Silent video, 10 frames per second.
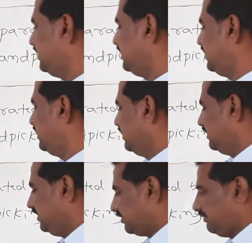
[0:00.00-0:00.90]
in
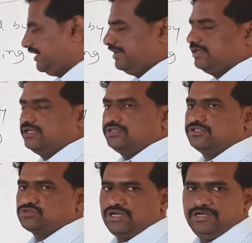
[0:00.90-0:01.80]
a liquid.
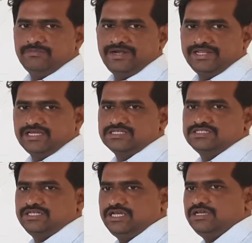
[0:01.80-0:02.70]
The solid particles
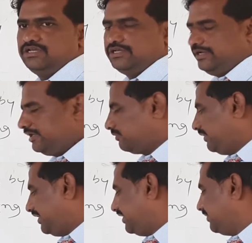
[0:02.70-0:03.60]
in a
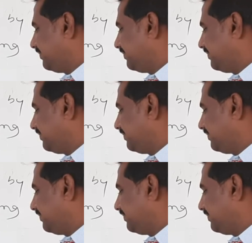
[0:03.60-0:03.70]
liquid